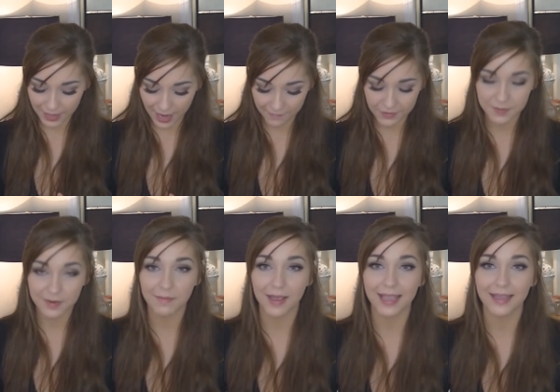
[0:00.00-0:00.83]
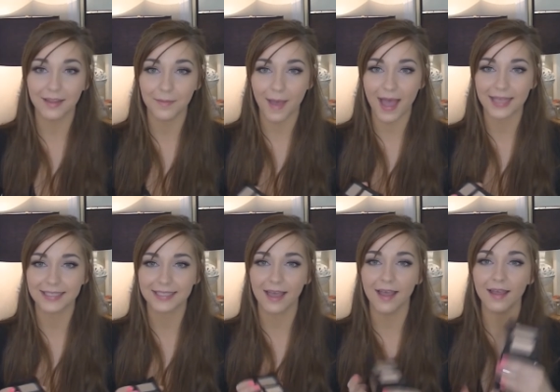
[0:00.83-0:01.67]
would have to be my
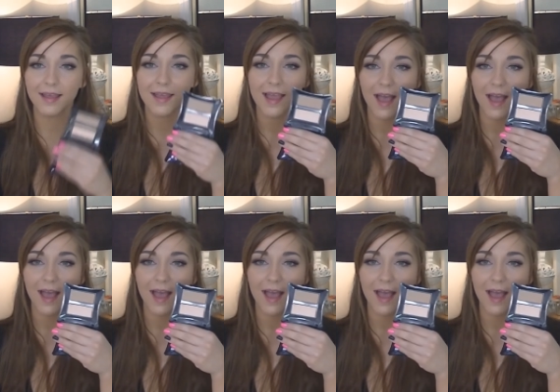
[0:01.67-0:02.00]
Illamasqua.